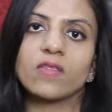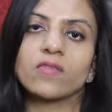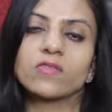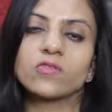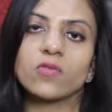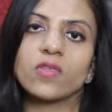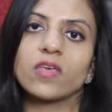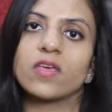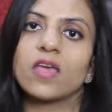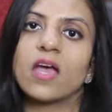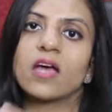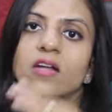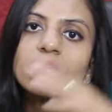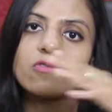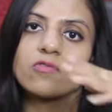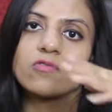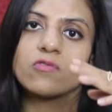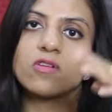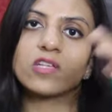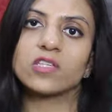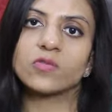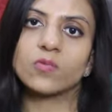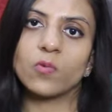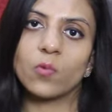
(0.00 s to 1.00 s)
and so they had to
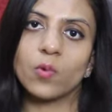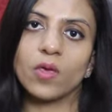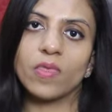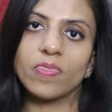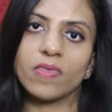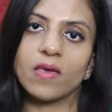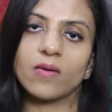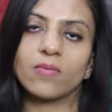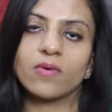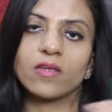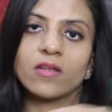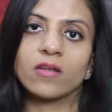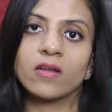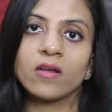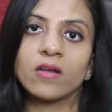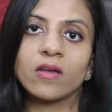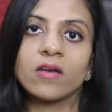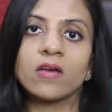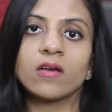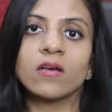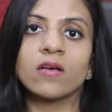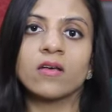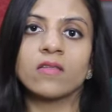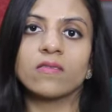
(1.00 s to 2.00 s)
transfer with them, and
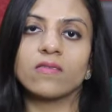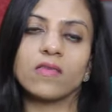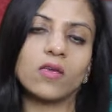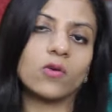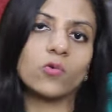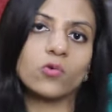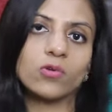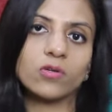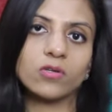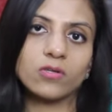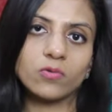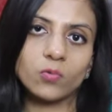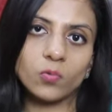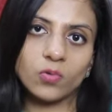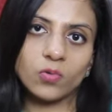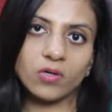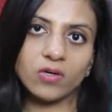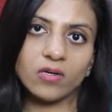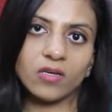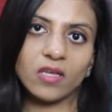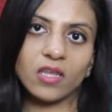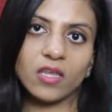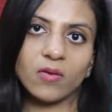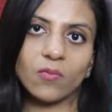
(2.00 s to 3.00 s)
they couldn't
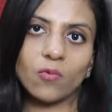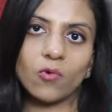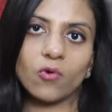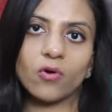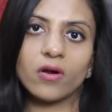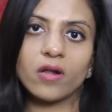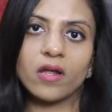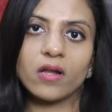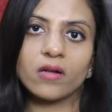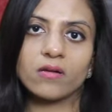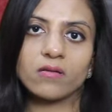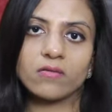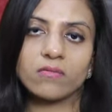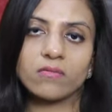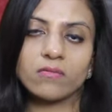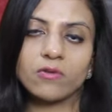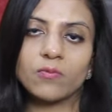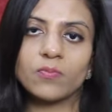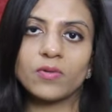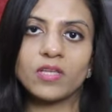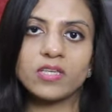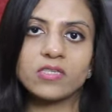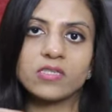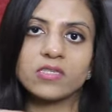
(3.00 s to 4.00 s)
work anymore, and
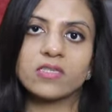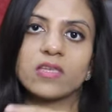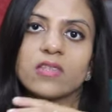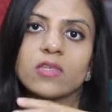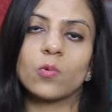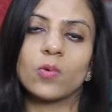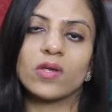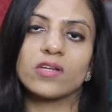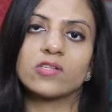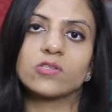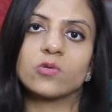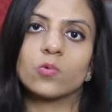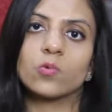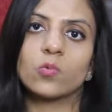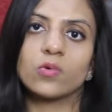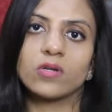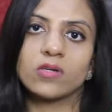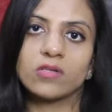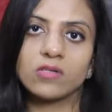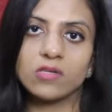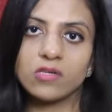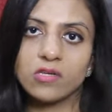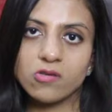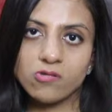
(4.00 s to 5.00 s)
the places that they went to
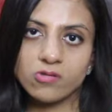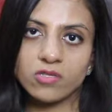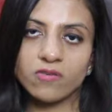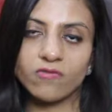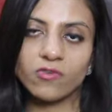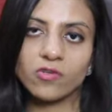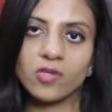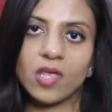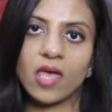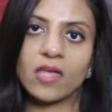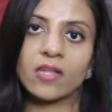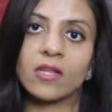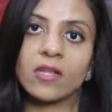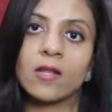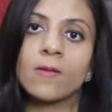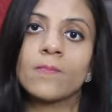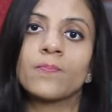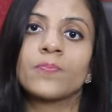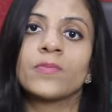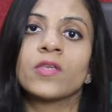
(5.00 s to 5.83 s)
weren't conducive to that.